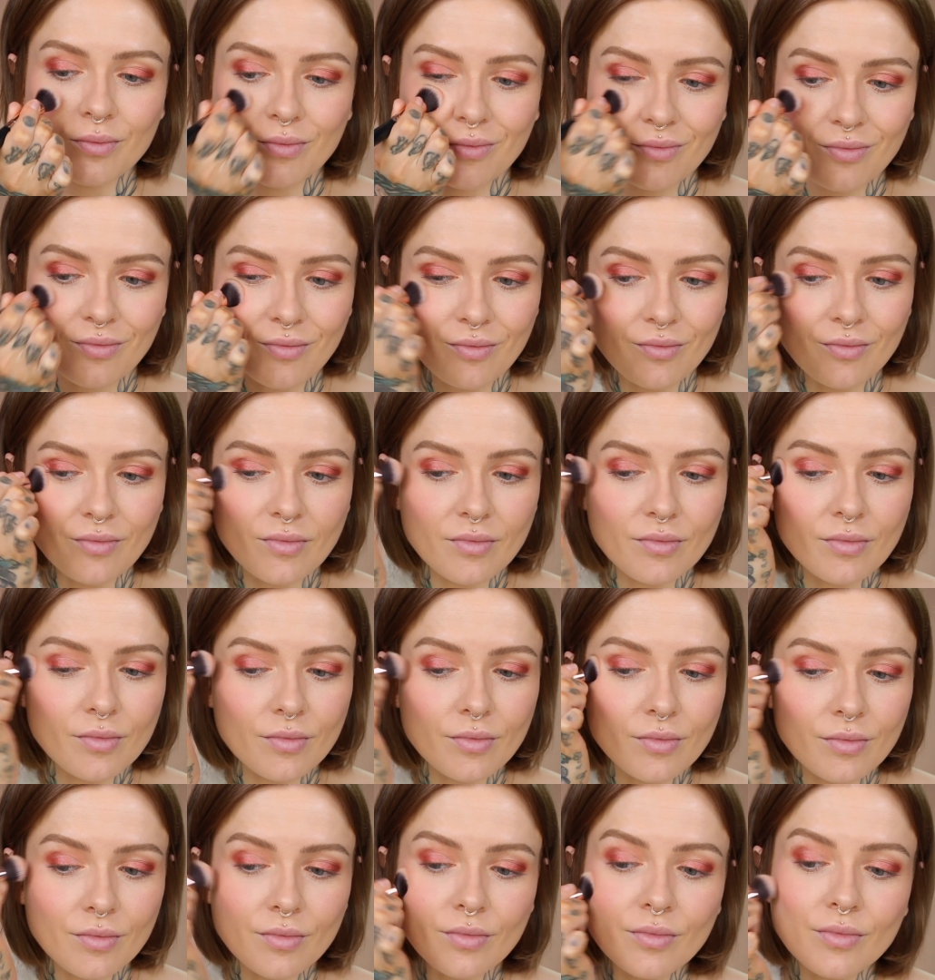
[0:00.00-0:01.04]

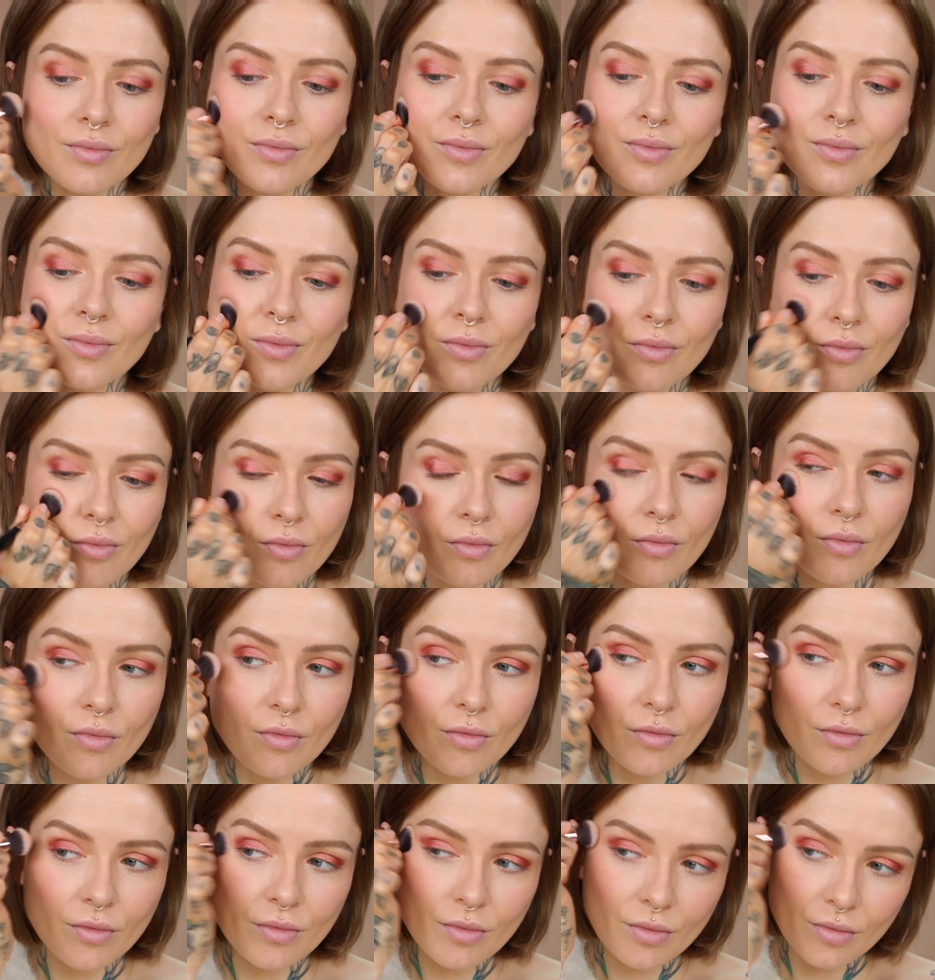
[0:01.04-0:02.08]

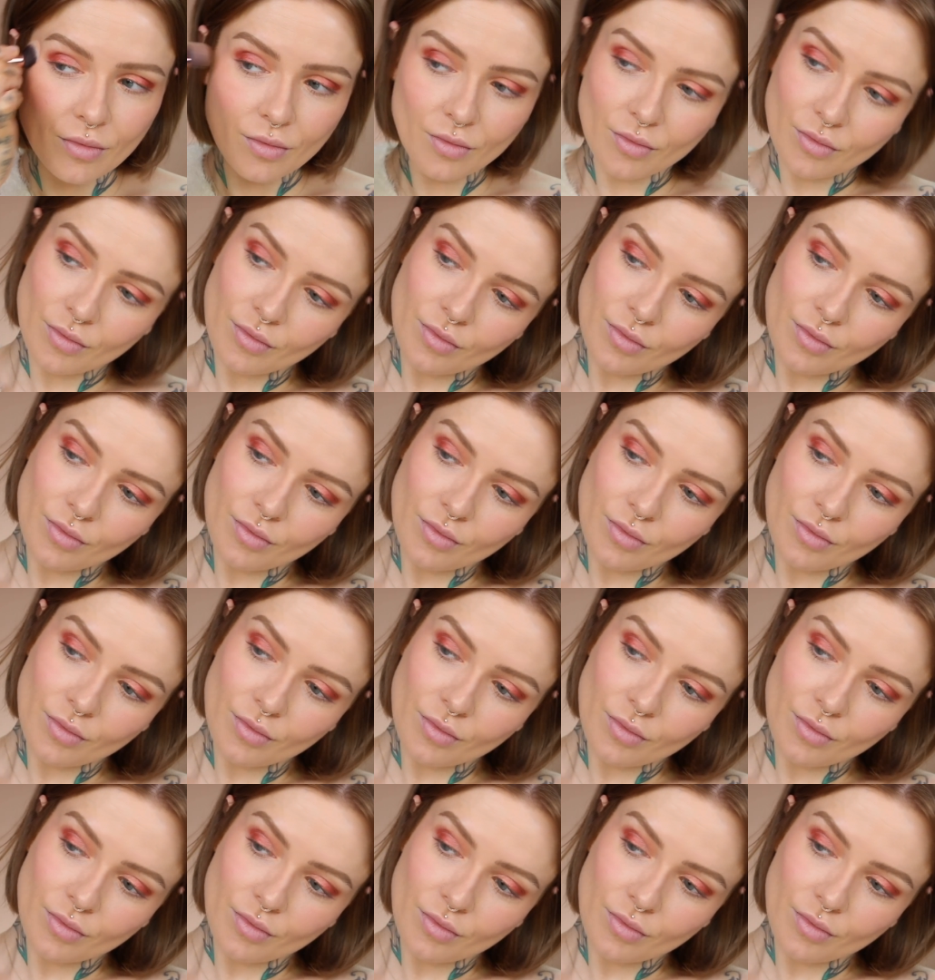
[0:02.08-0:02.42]
Nobody speaks.